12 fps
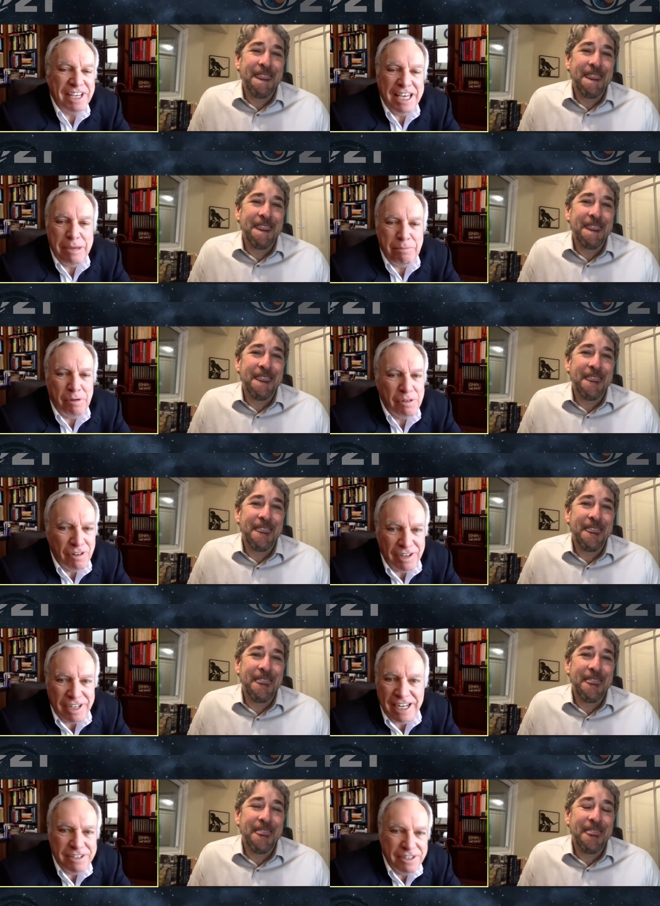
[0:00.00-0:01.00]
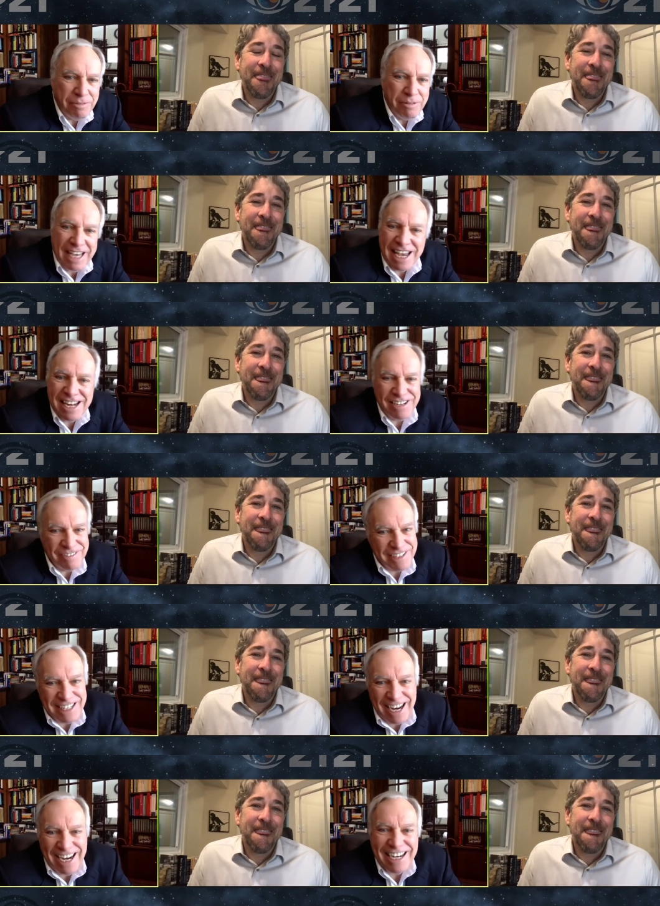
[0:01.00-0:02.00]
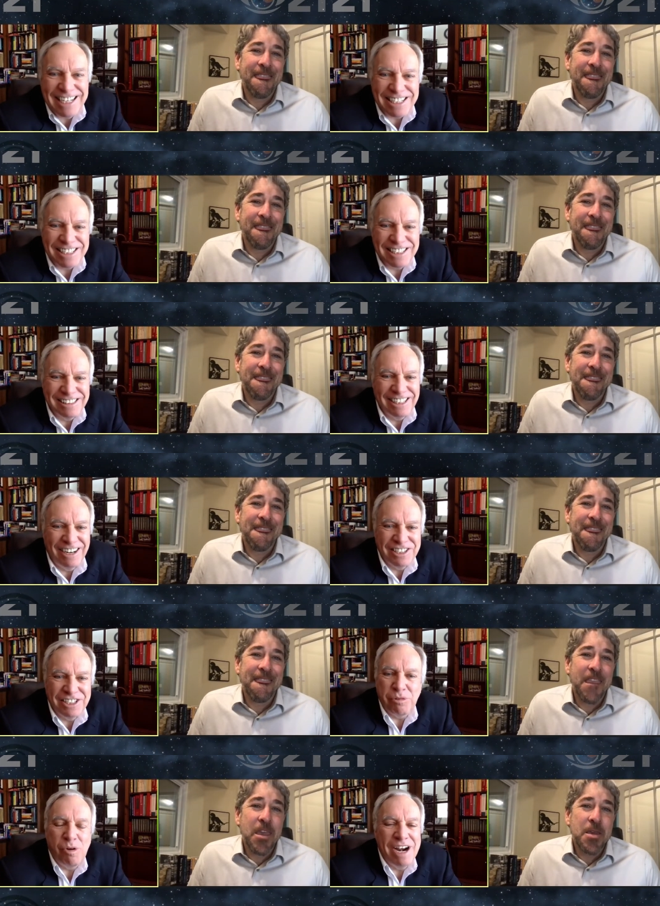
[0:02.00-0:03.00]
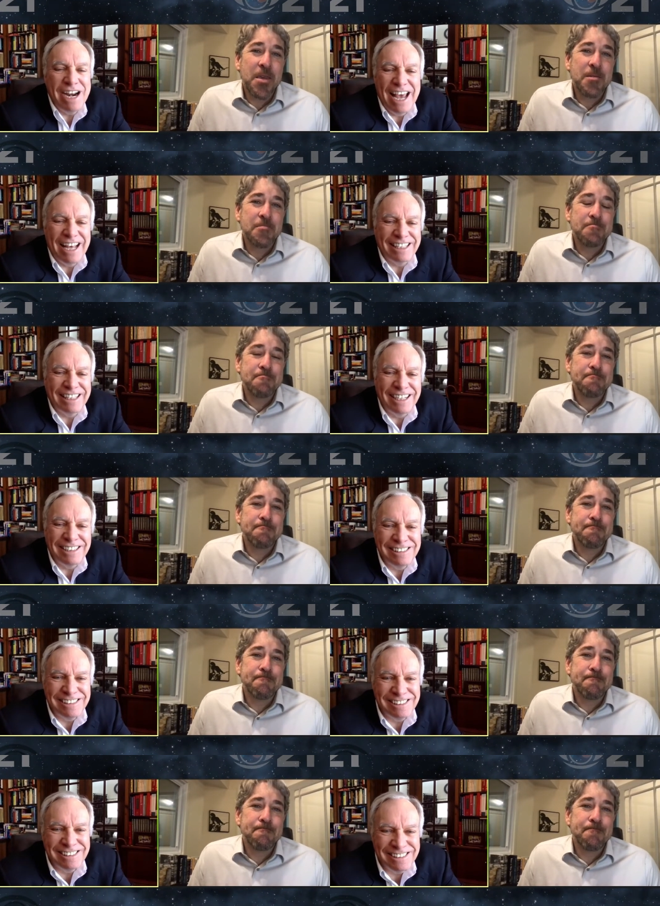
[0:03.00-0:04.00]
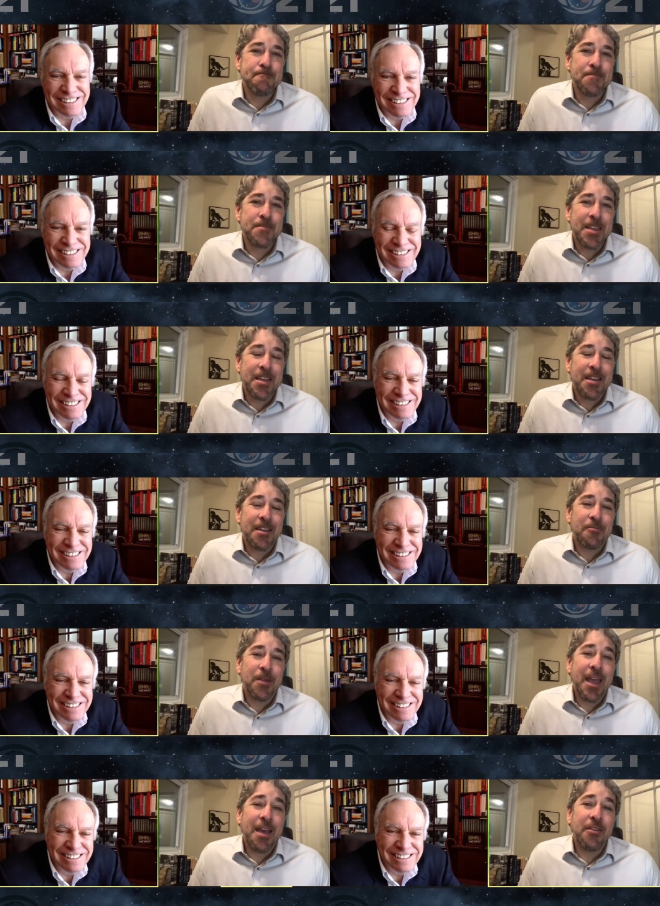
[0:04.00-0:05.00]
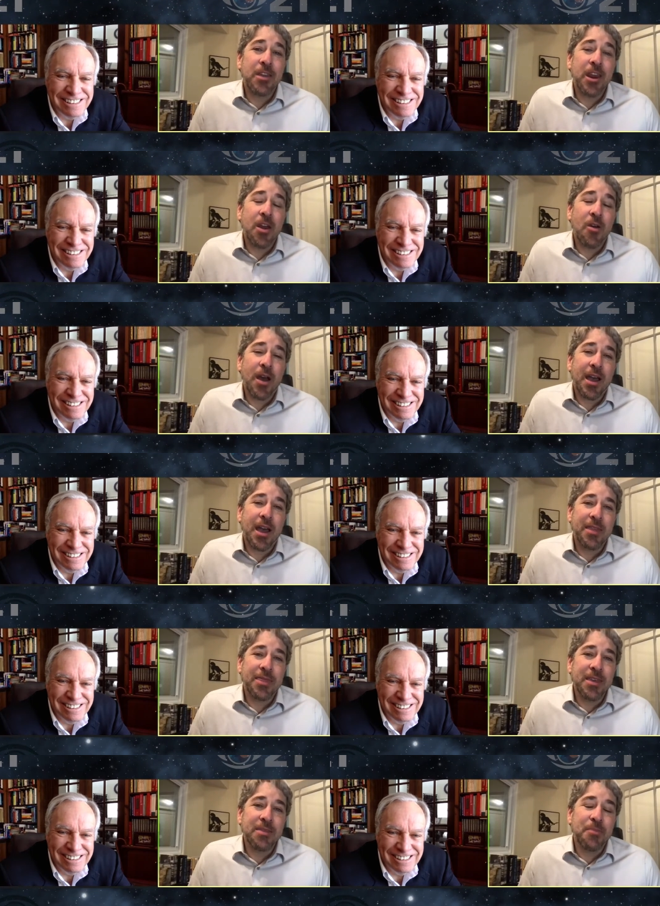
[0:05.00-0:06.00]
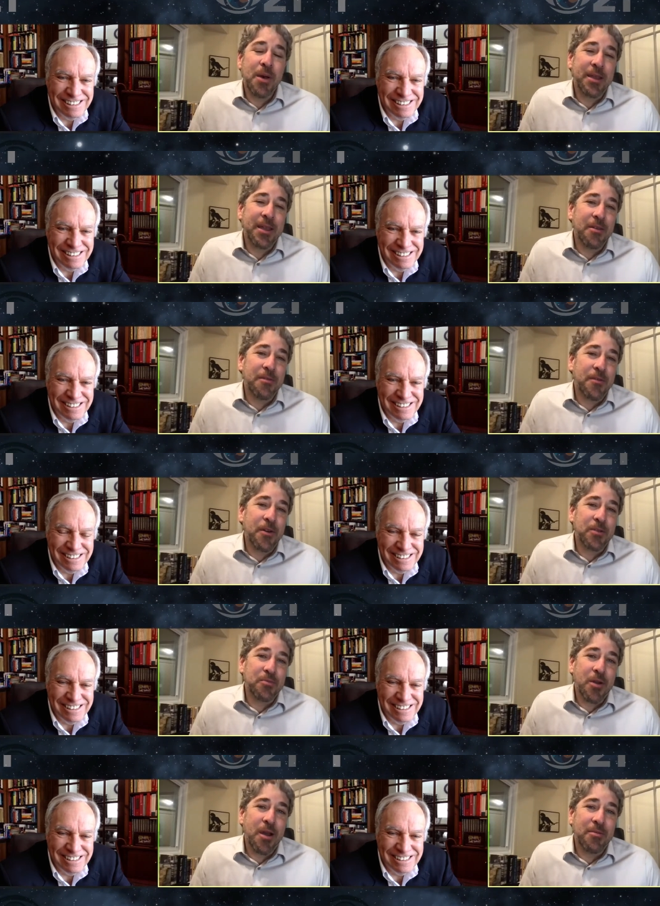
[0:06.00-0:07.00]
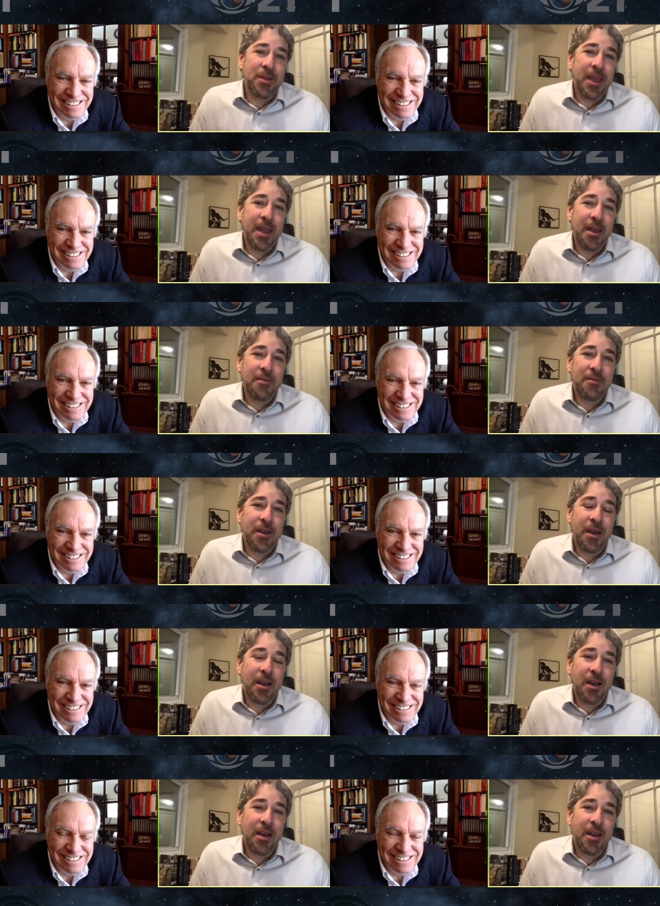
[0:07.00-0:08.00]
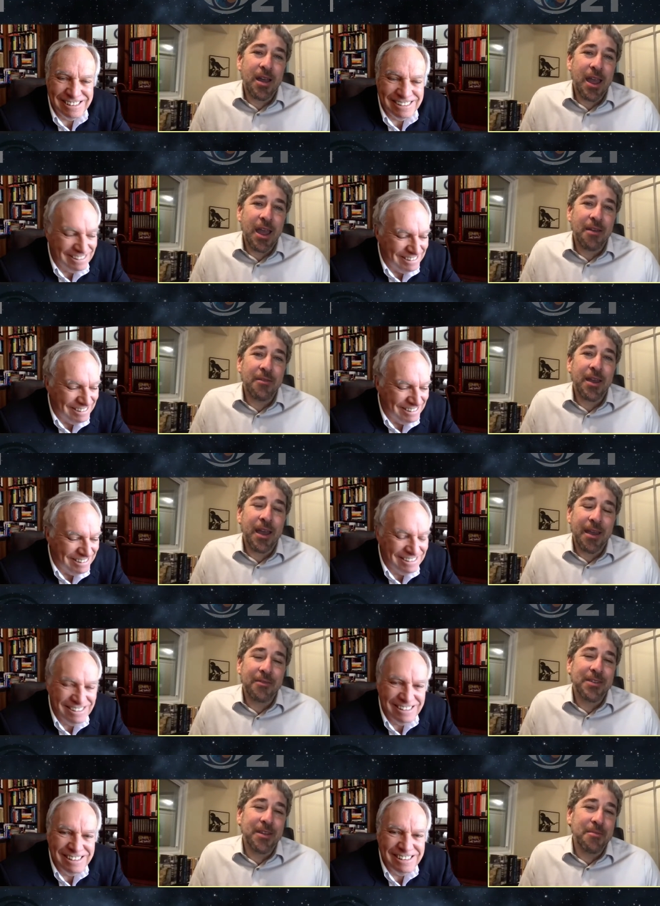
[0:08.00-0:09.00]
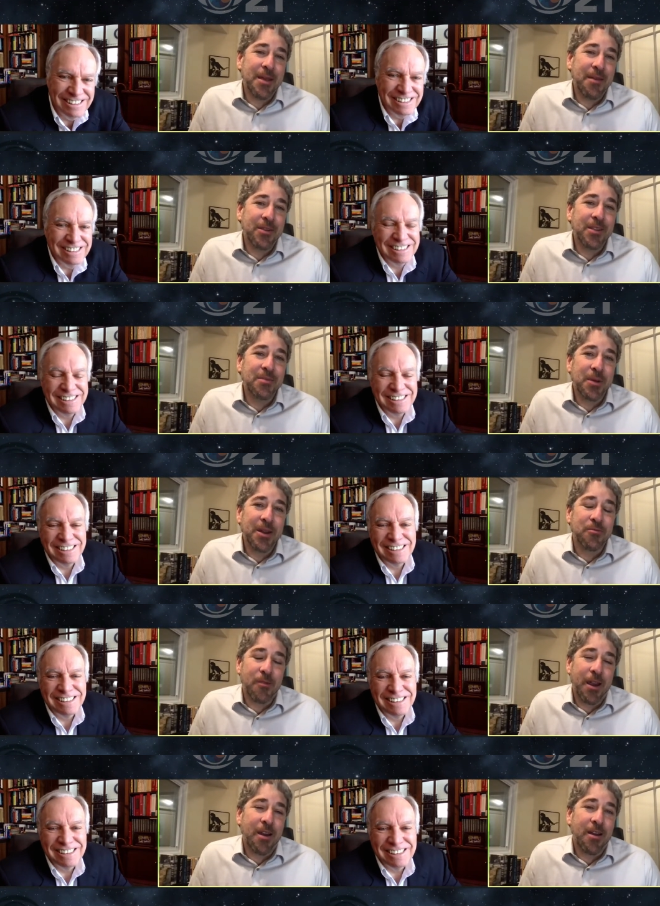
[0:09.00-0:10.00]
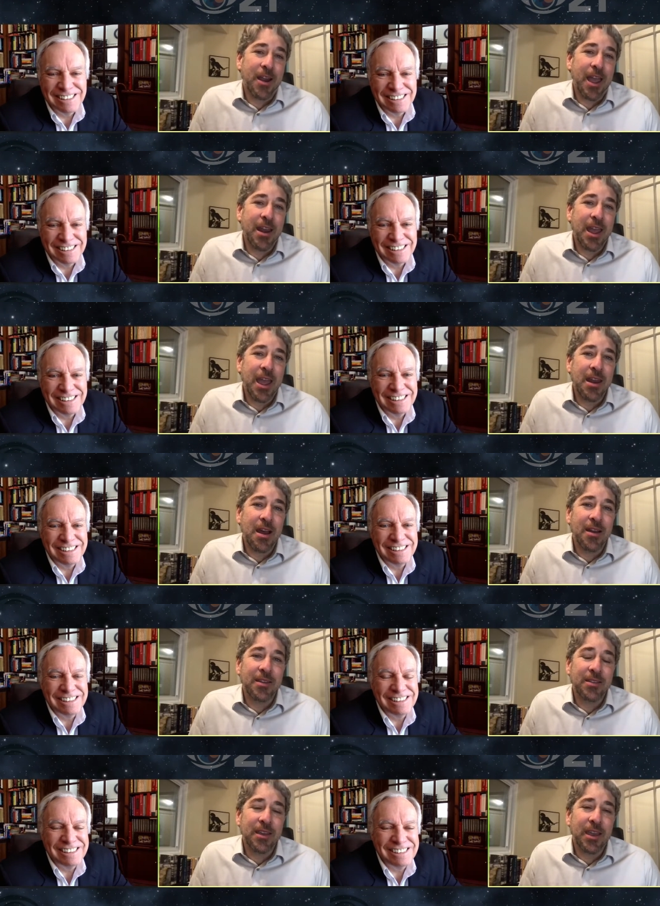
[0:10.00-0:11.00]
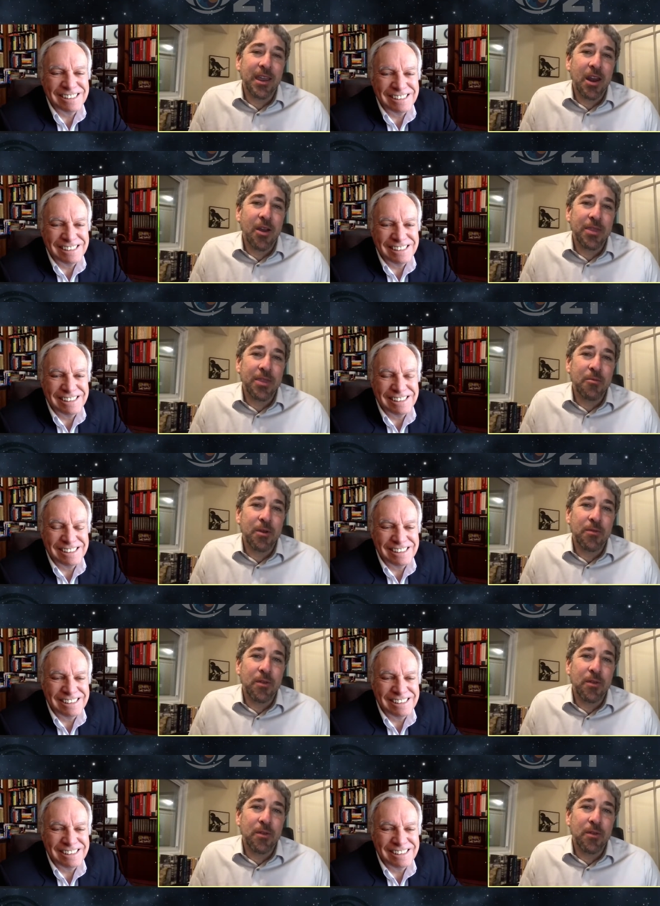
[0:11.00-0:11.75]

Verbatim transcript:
Speaker 1: to keep on looking till the end of days? Is there one out there? We have, you know, I, I think
Speaker 2: public health folks probably have uh, uh have have some evidence, but it's rare. And and honestly, you know, I think we've